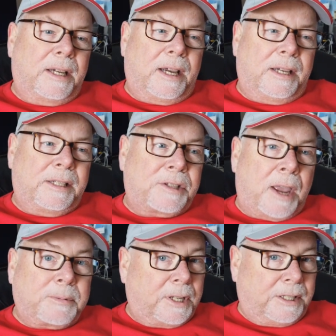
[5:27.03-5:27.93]
In
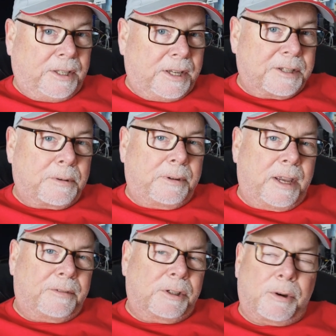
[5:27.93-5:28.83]
times like this, when we
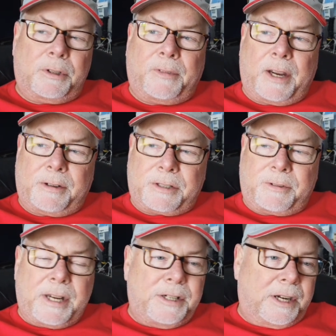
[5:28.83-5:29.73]
have the coronavirus
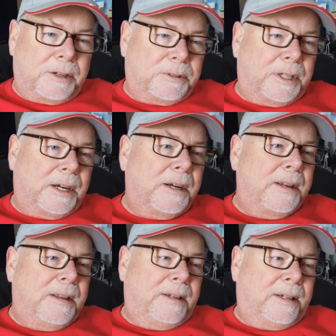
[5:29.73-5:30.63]
raging out there,
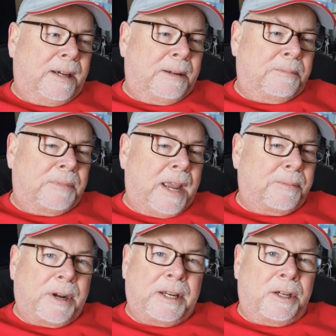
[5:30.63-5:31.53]

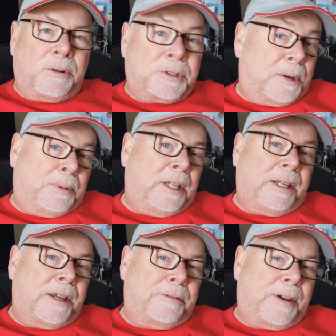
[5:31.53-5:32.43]
ham radio is
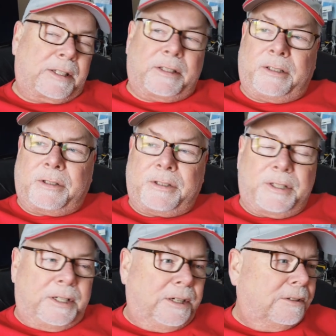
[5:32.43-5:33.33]
completely unaffected. You can
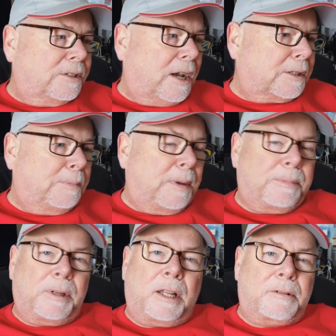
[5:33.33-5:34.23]
sit here and talk to
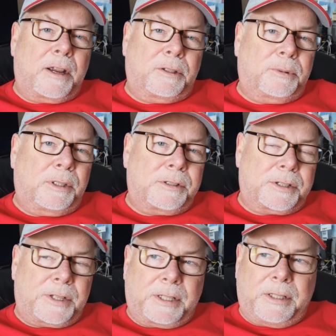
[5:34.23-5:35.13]
people all around the world
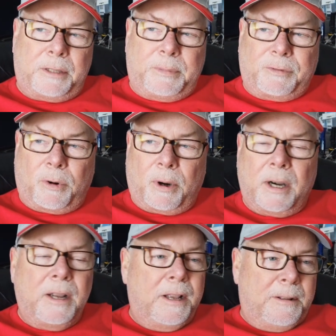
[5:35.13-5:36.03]
just like you did
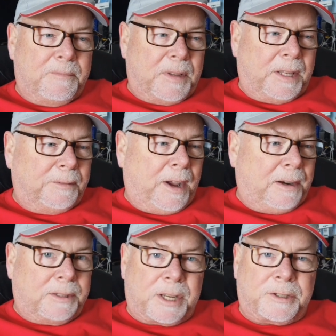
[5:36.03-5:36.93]
before. The
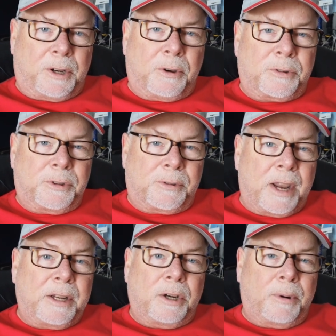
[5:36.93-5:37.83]
virus doesn't go through the
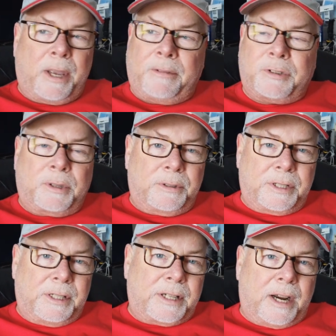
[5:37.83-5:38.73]
radio waves, so it's
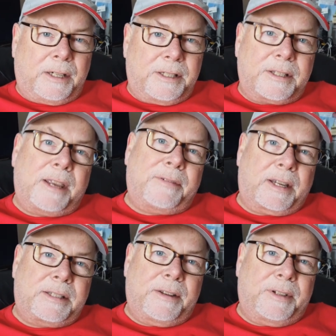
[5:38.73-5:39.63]
an entirely safe
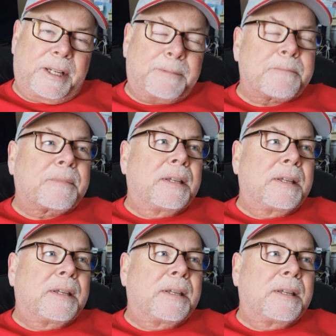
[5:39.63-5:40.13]
activity.